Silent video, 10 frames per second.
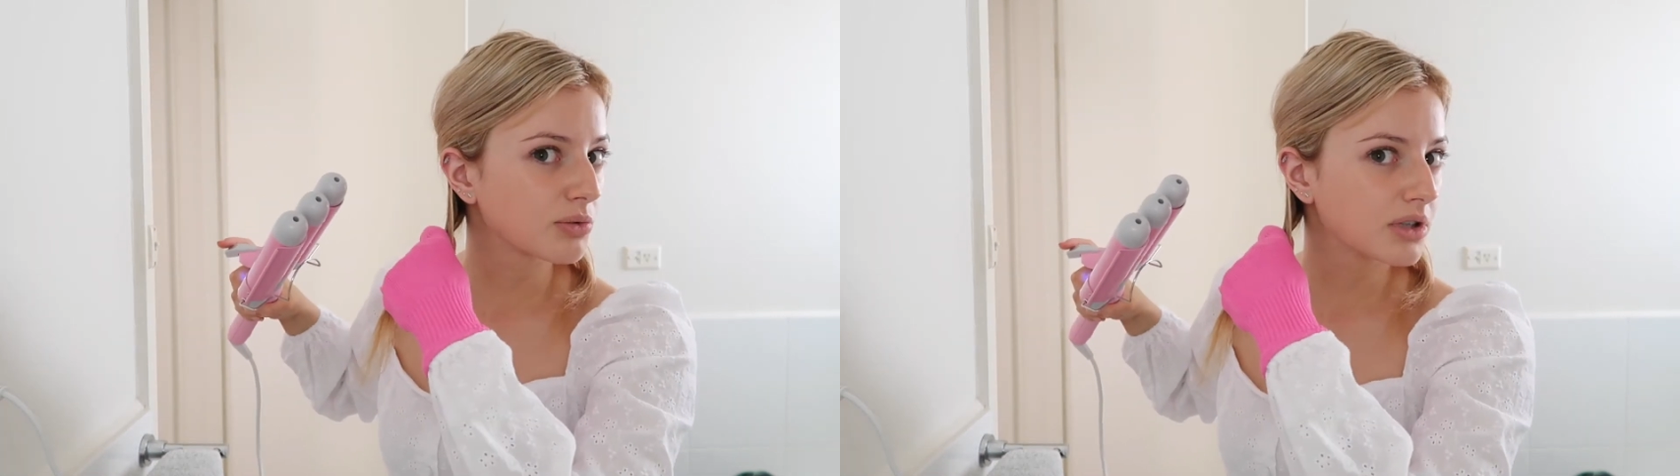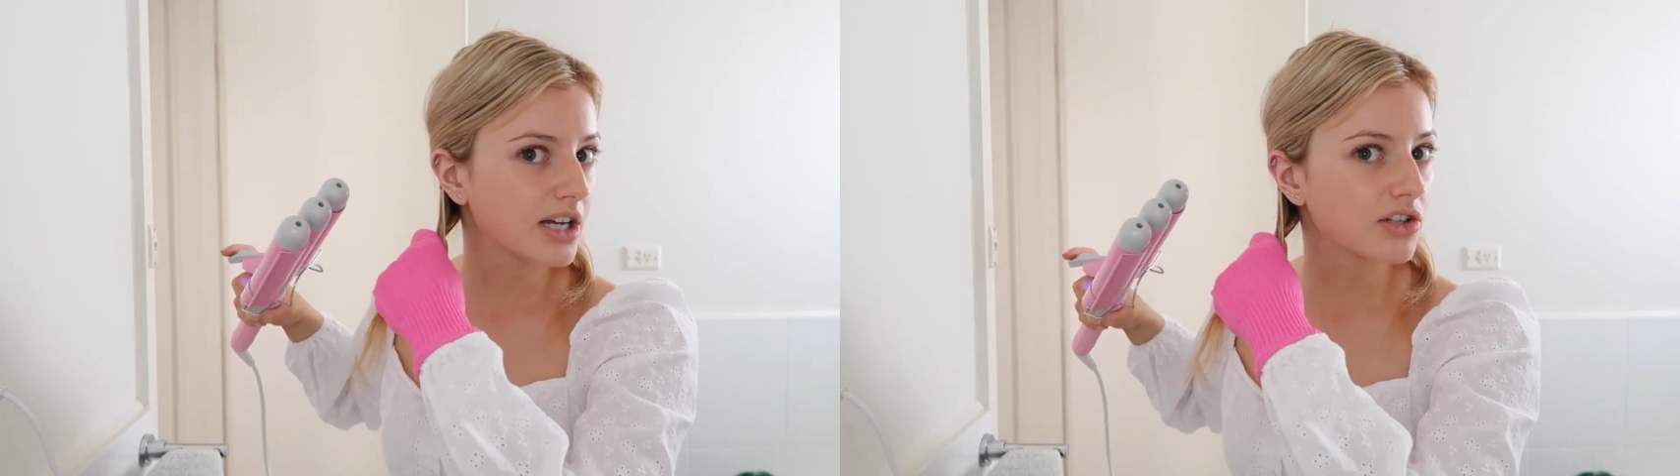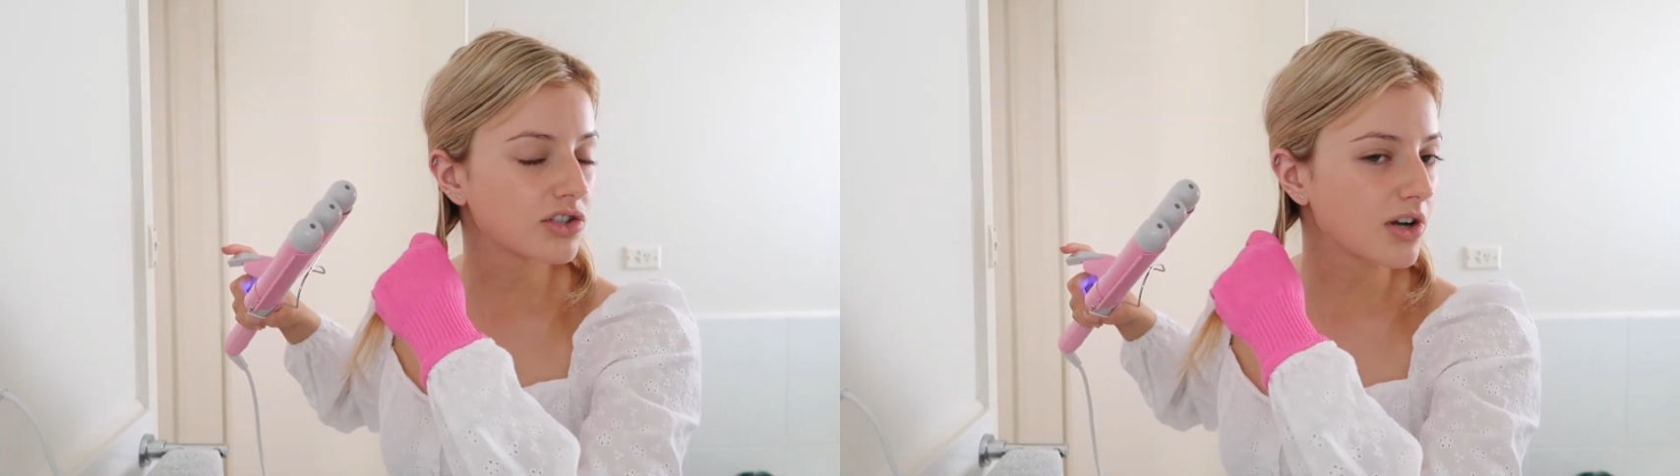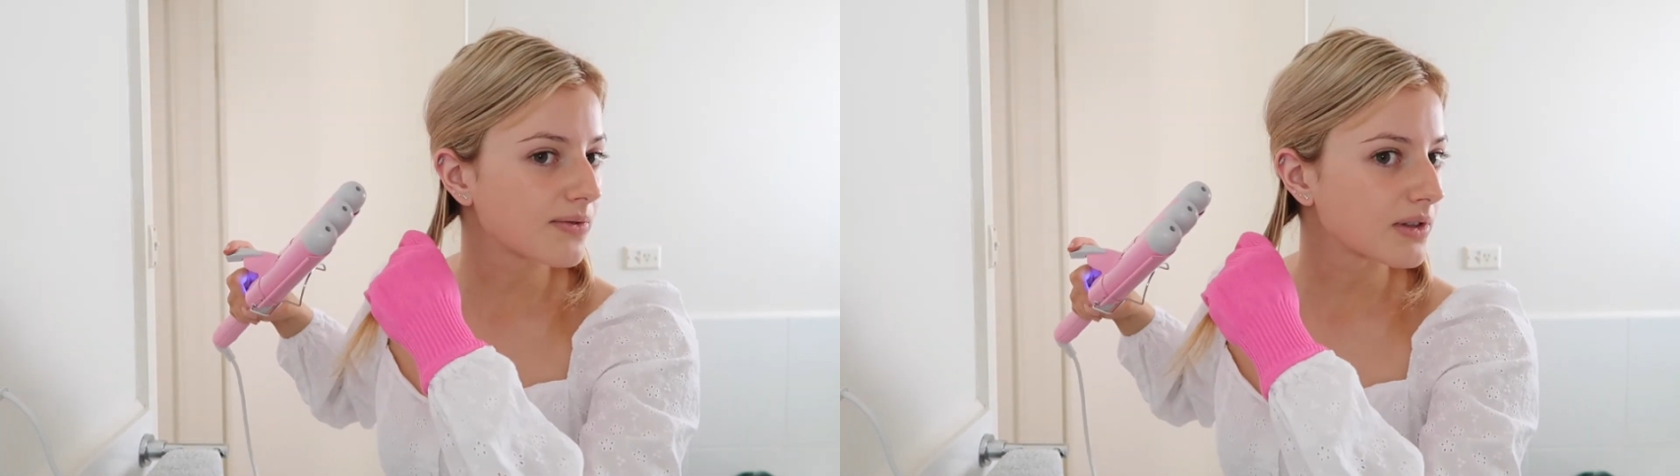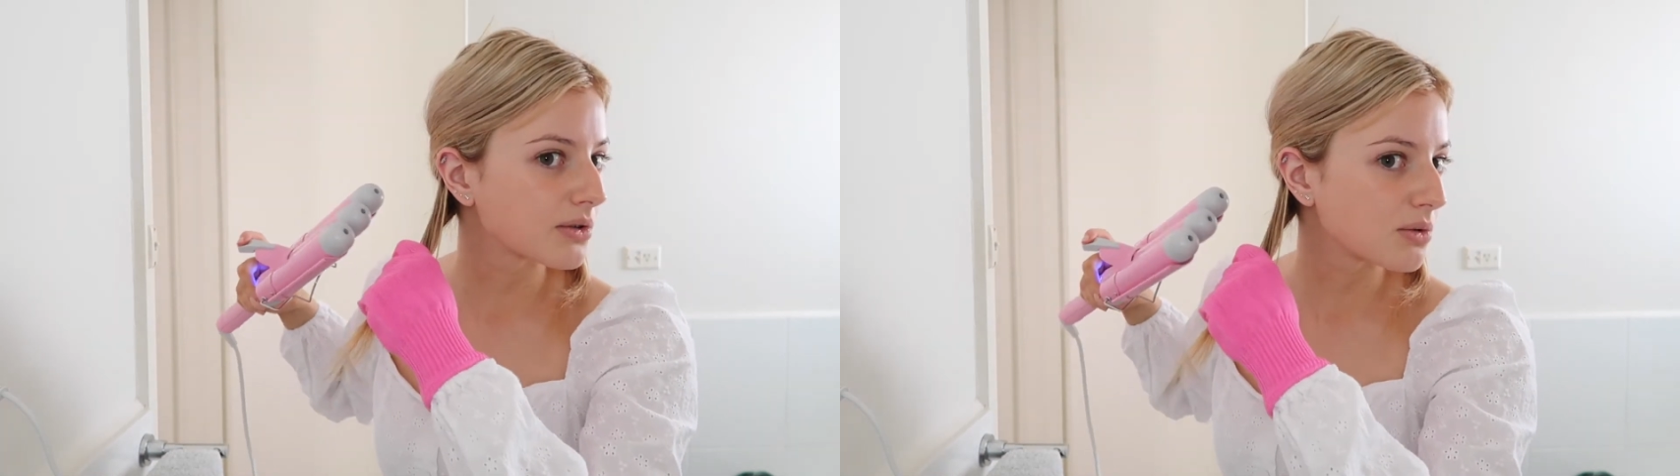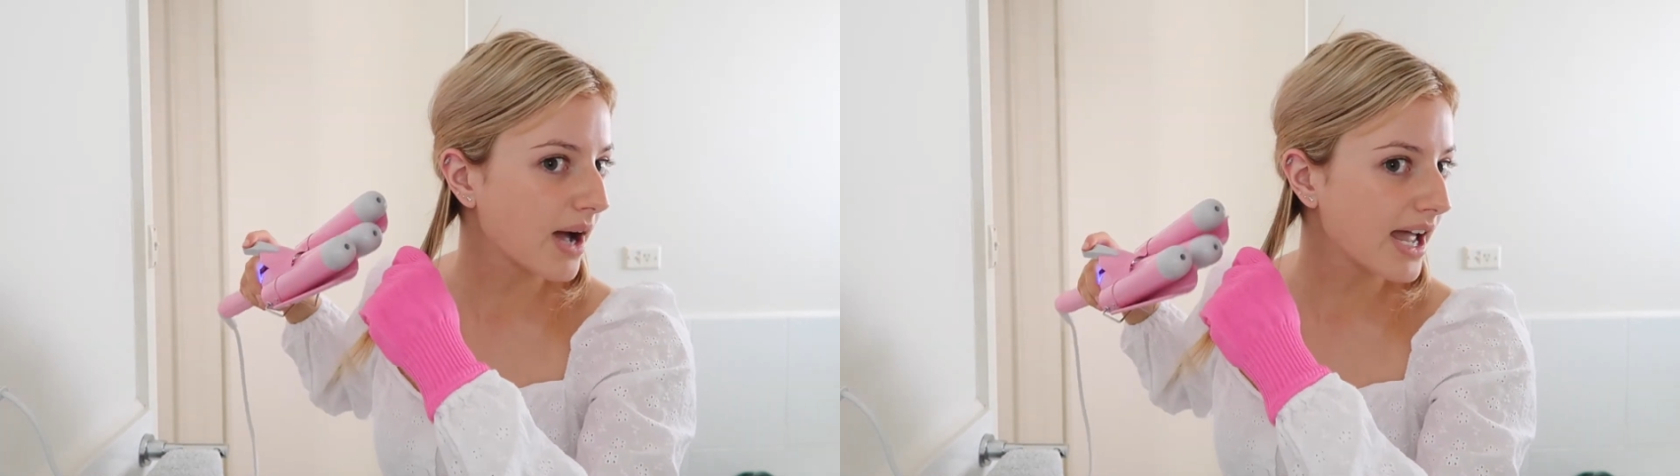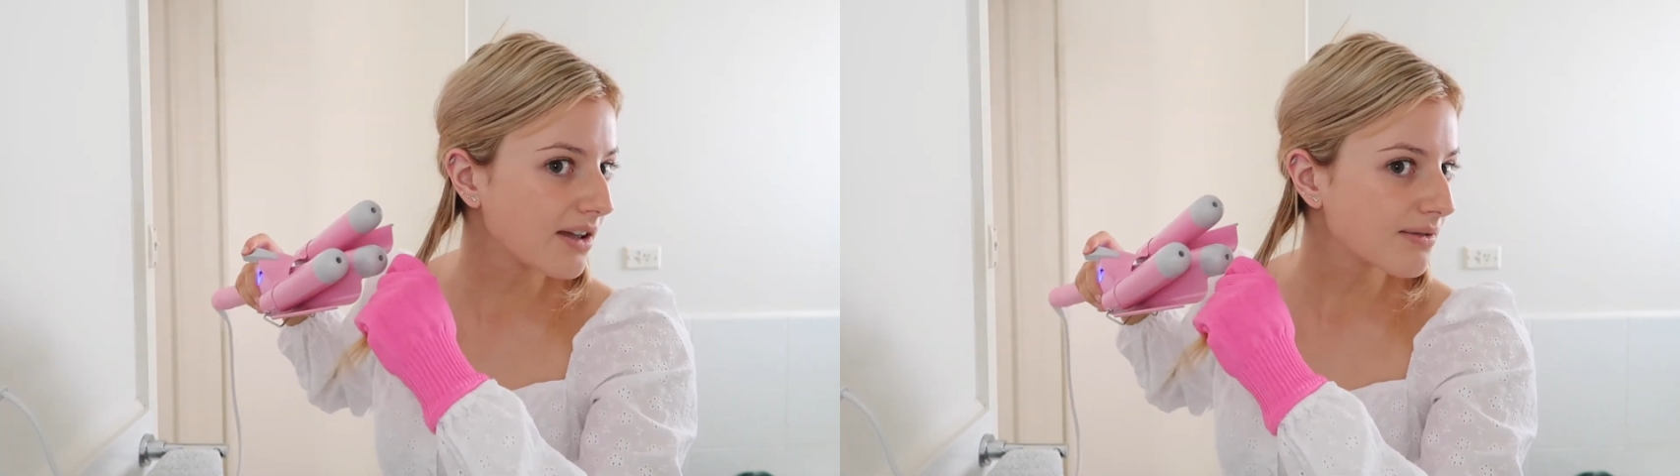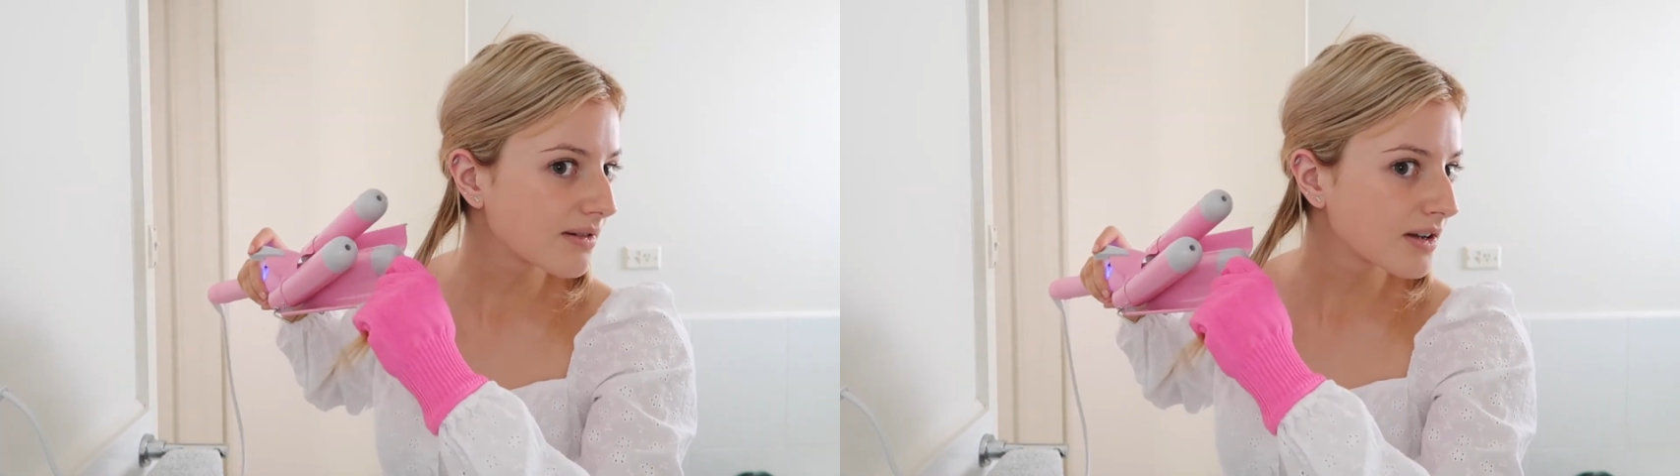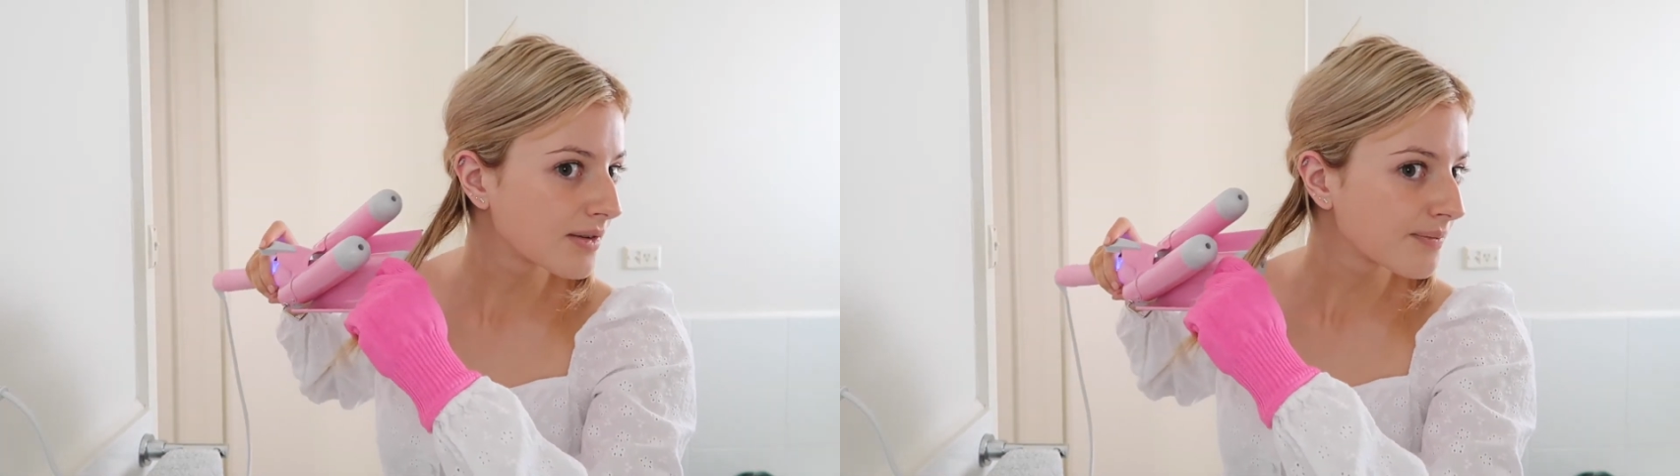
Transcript: want like a soft little wave.